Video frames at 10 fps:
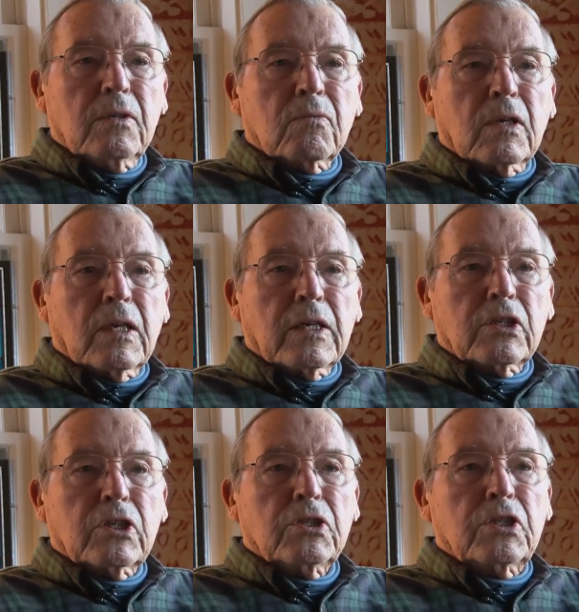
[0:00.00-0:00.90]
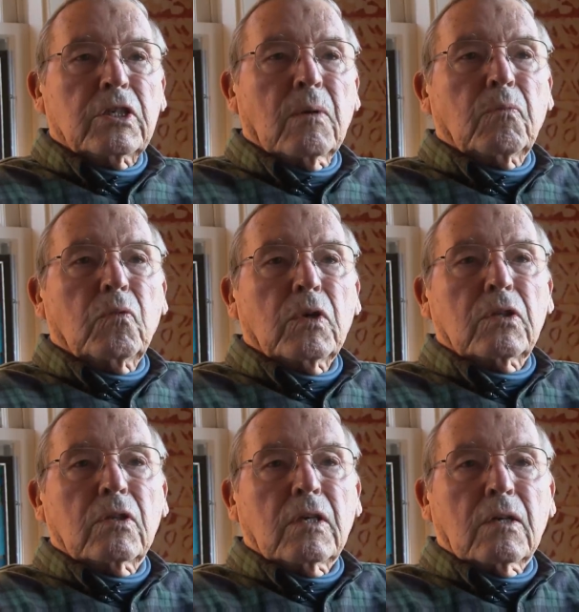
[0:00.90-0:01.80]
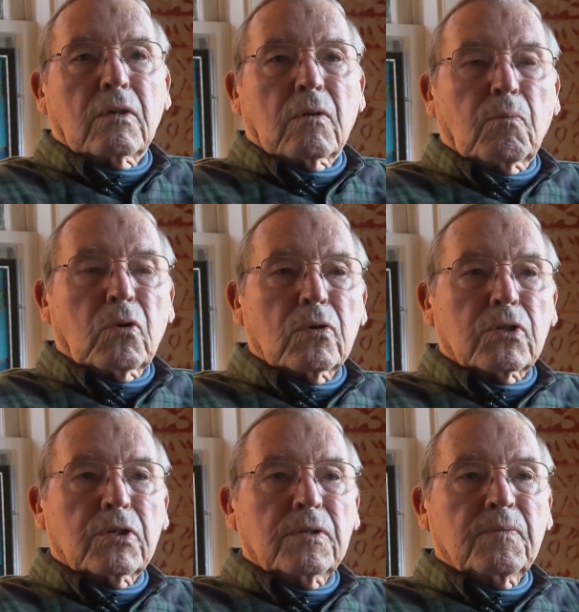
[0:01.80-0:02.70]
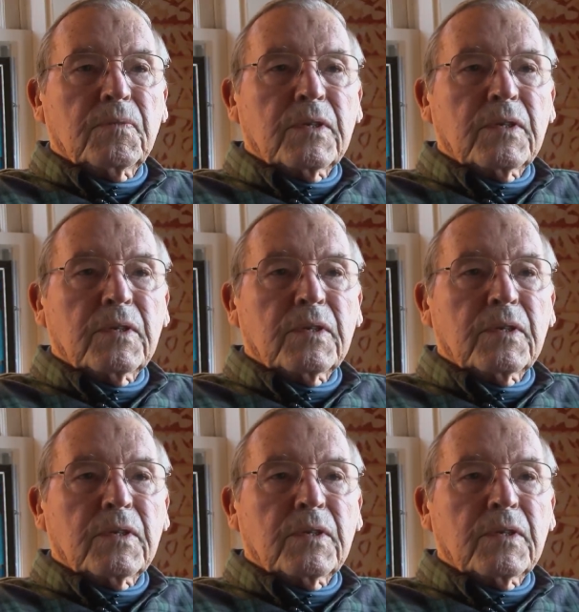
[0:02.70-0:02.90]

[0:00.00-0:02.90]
the relationship with the other person